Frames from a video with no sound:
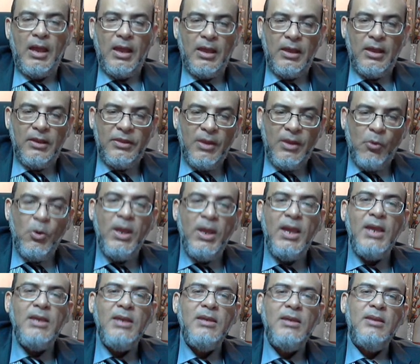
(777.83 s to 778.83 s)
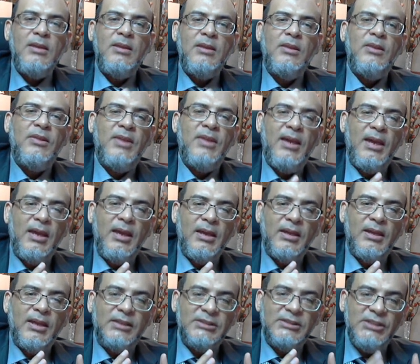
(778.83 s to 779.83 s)
the way the
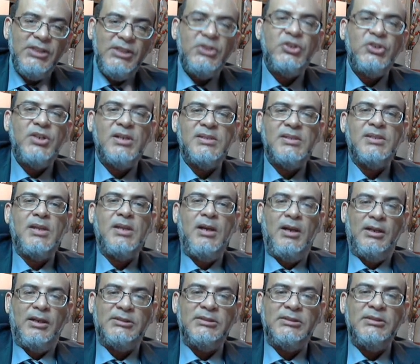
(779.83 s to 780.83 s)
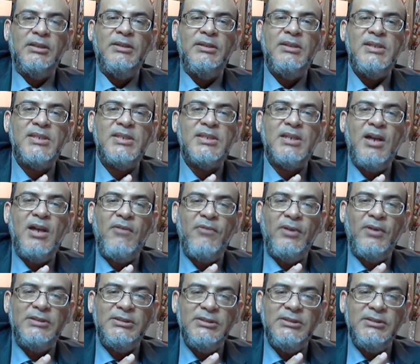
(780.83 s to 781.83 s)
creatures are
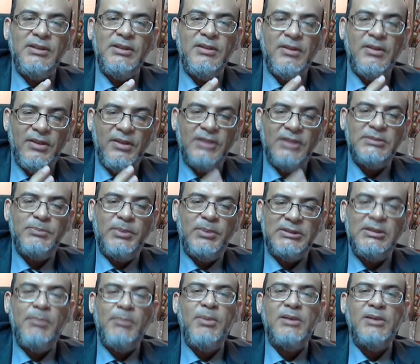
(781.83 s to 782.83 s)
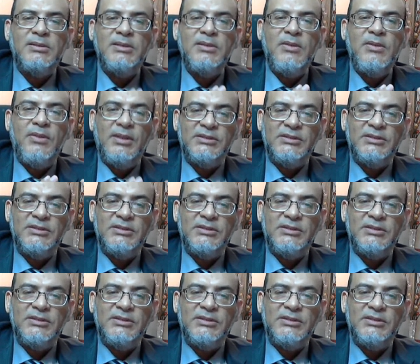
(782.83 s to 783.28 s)
discovering their properties, their